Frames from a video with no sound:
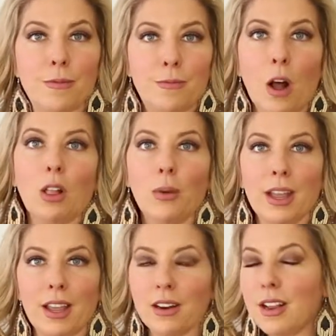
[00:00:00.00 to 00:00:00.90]

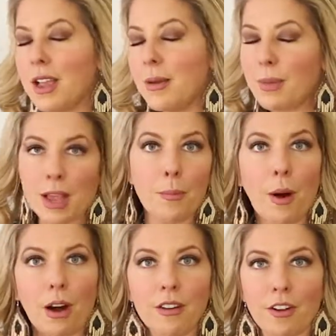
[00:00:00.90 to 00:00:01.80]
following and being a
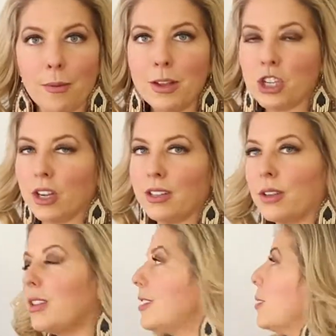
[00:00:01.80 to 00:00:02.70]
part of our mission.
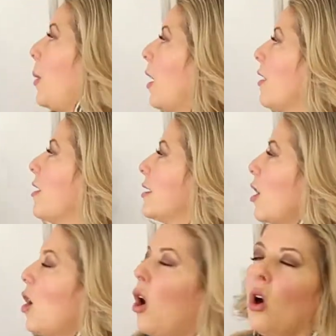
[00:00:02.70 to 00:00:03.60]
So this is part of
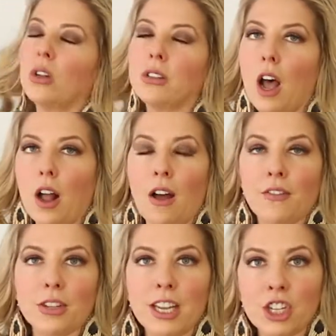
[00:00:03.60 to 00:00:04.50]
this whole
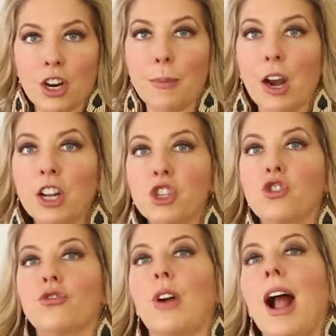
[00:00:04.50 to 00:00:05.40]
conversation about
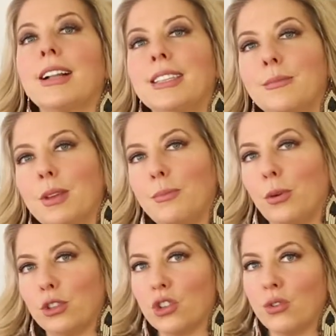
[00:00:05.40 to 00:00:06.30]
attracting
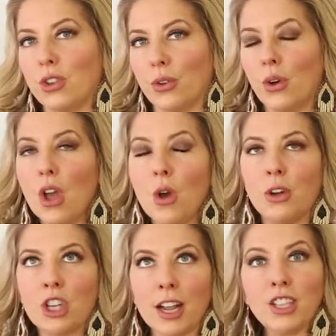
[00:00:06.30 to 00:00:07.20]
people to you,
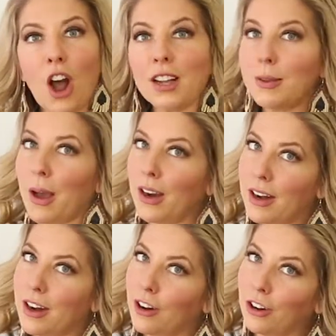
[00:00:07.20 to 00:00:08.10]
which I talked about
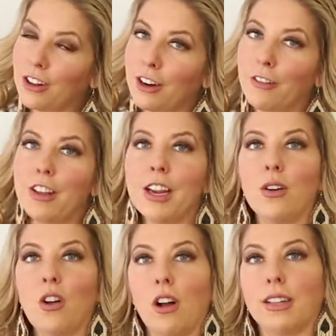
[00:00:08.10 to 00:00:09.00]
in an earlier
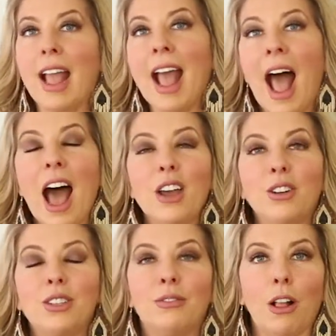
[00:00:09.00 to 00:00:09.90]
video called How
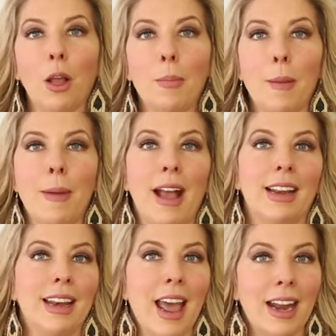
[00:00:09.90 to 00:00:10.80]
to Develop a
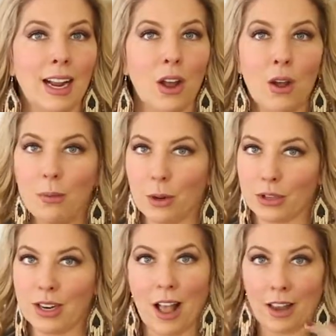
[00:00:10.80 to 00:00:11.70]
Magnetic
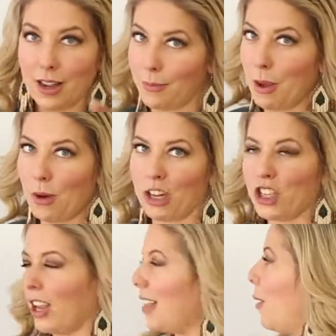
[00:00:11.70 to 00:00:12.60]
Personality. You may want
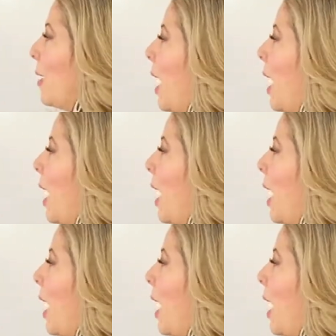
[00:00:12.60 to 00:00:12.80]
to check that one